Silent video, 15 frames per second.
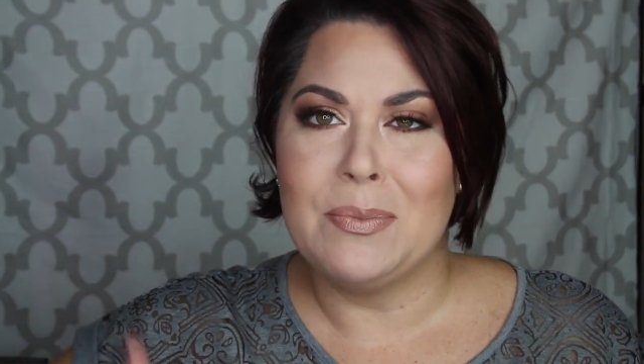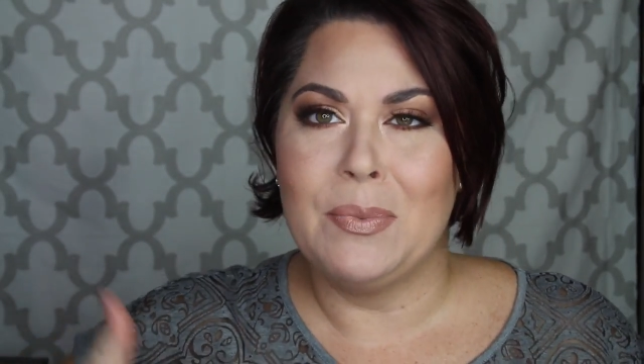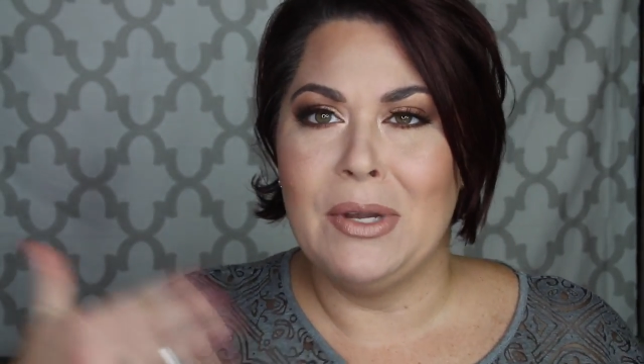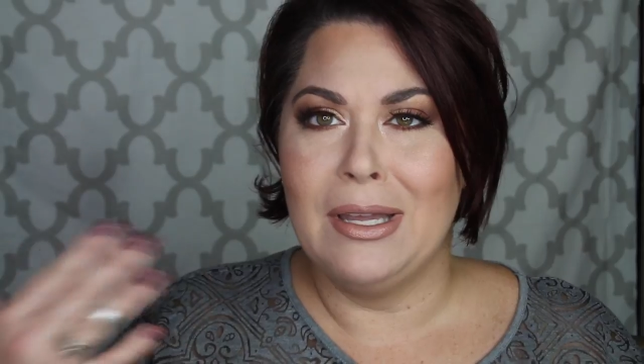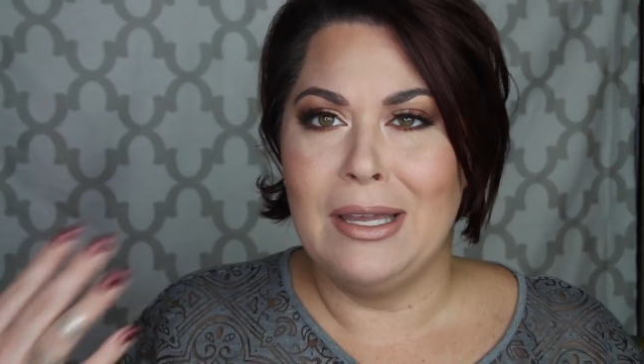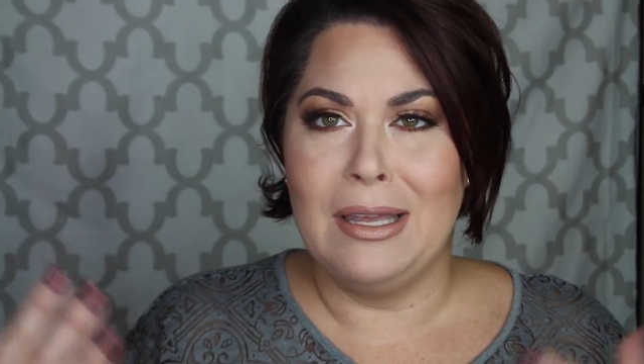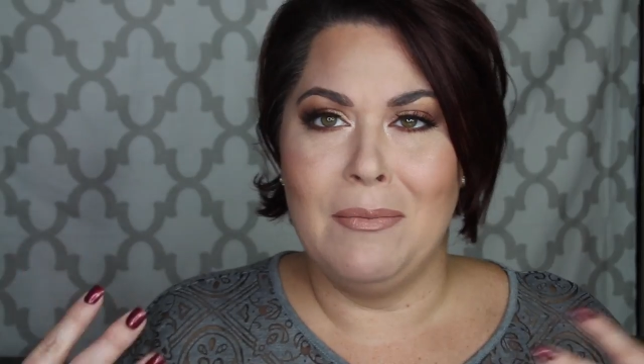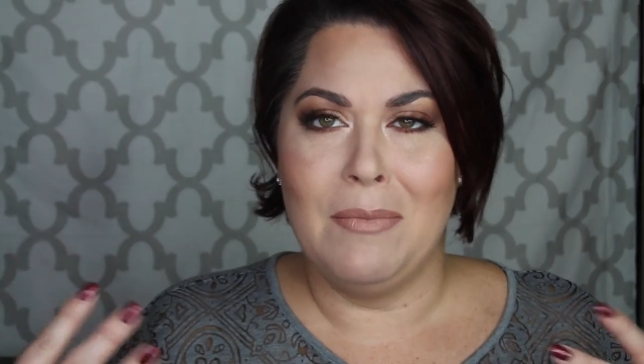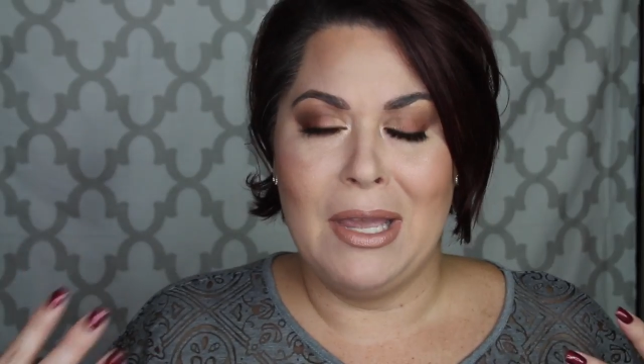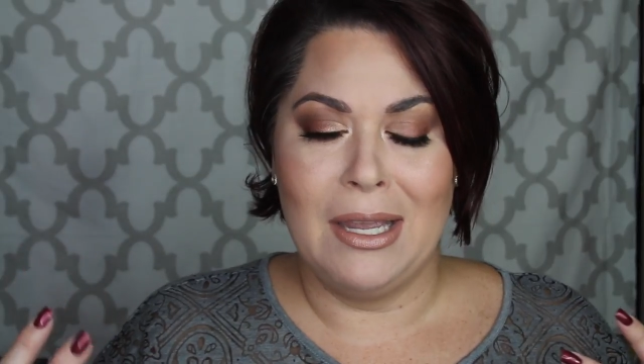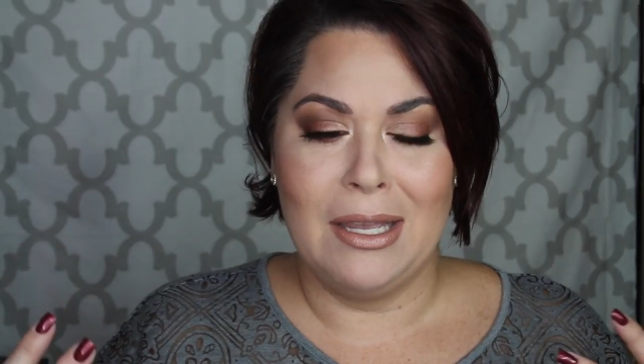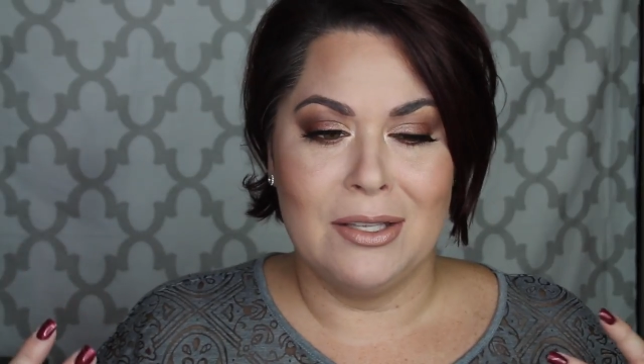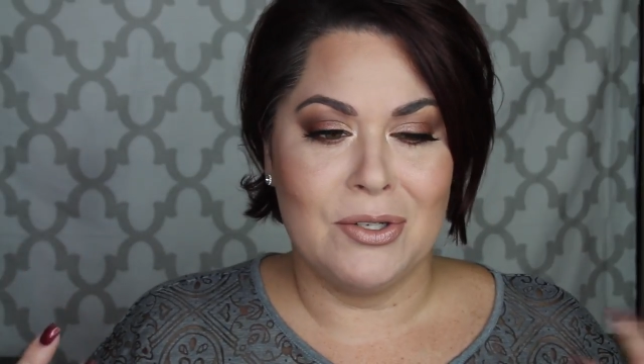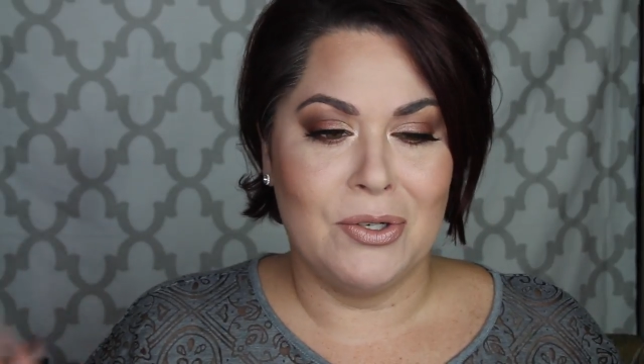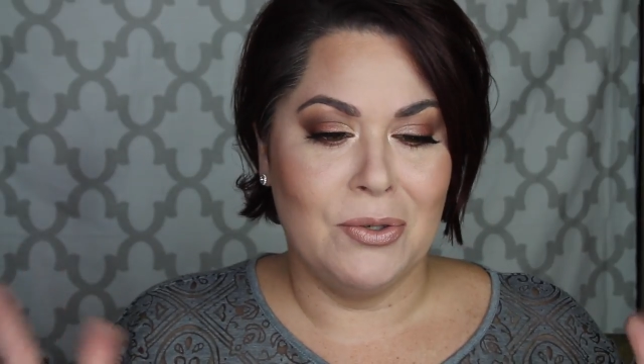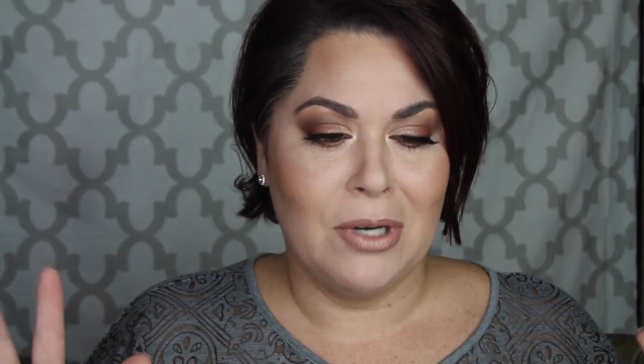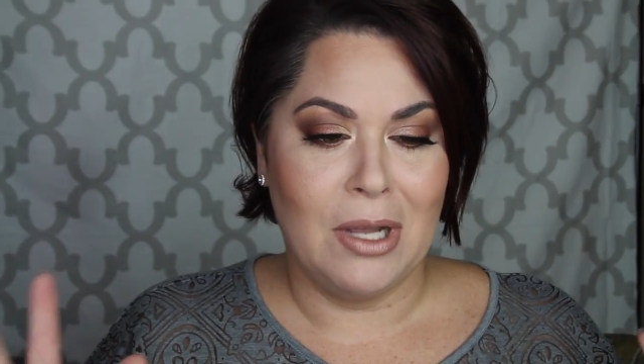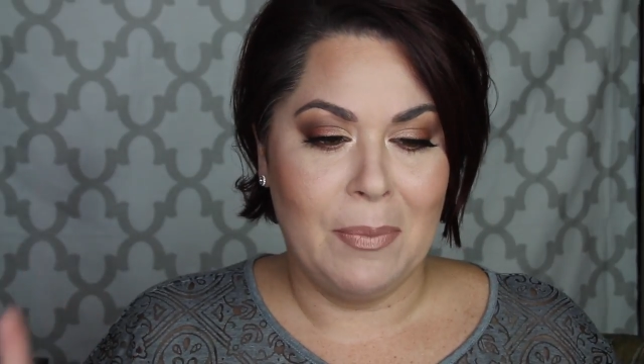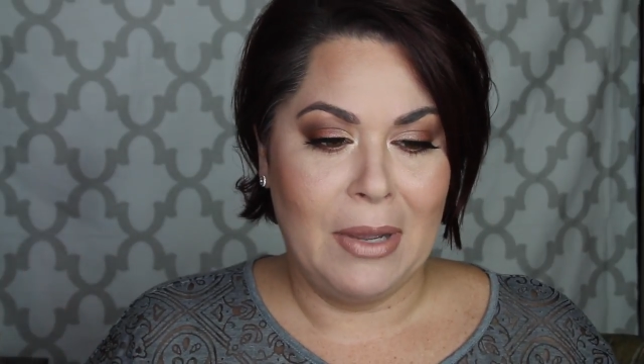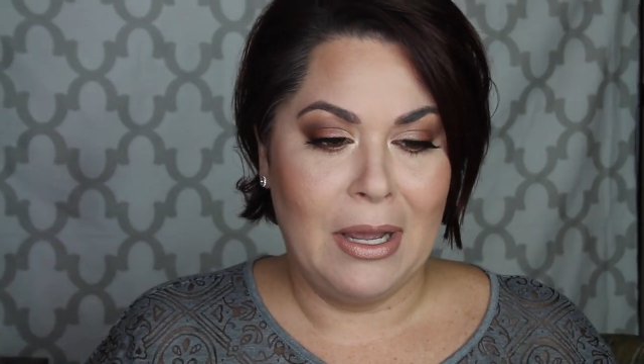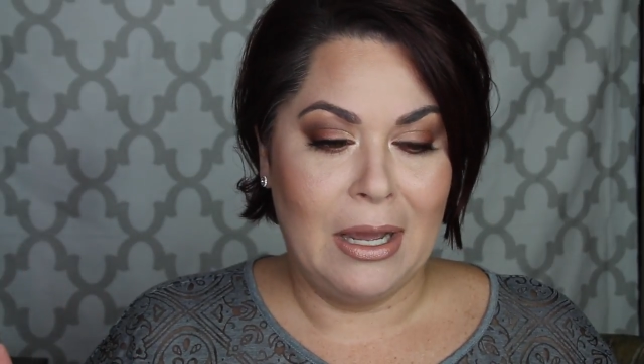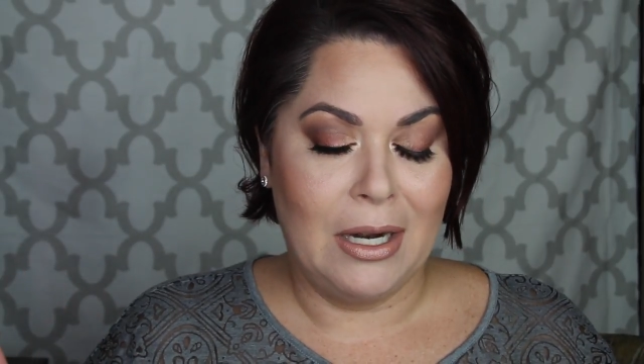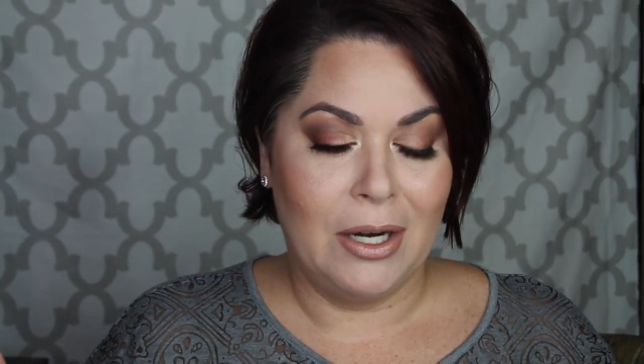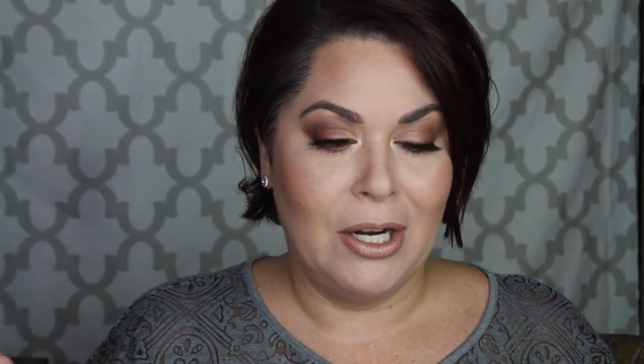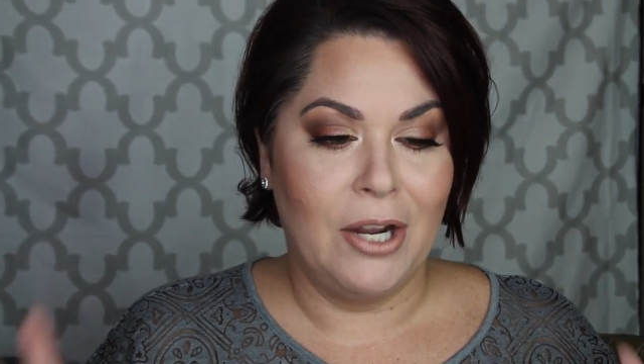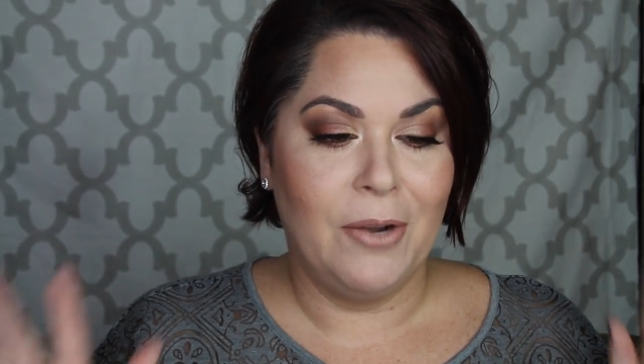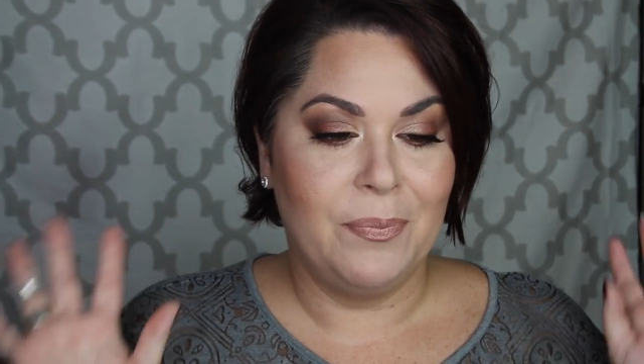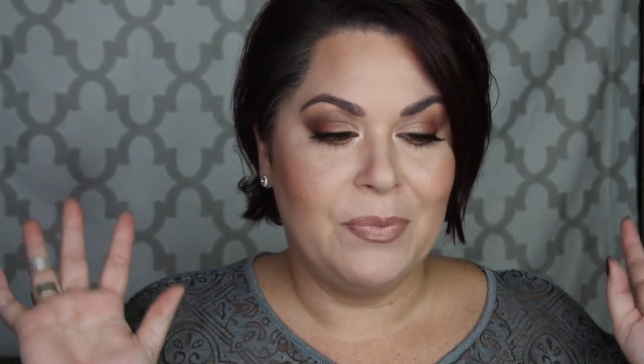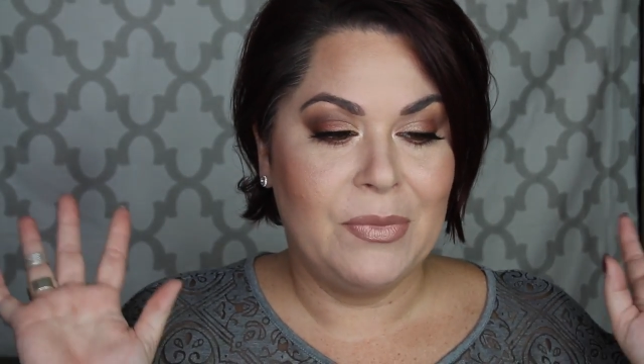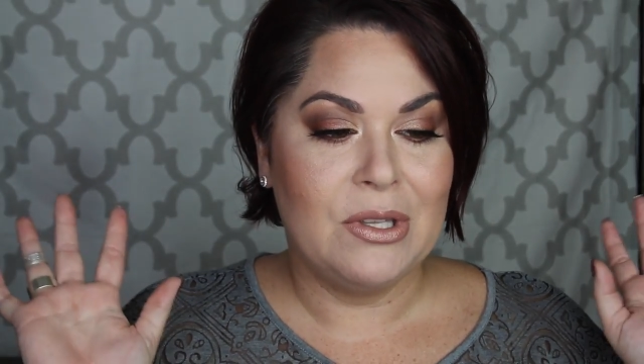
but it may get screwed up. I don't know.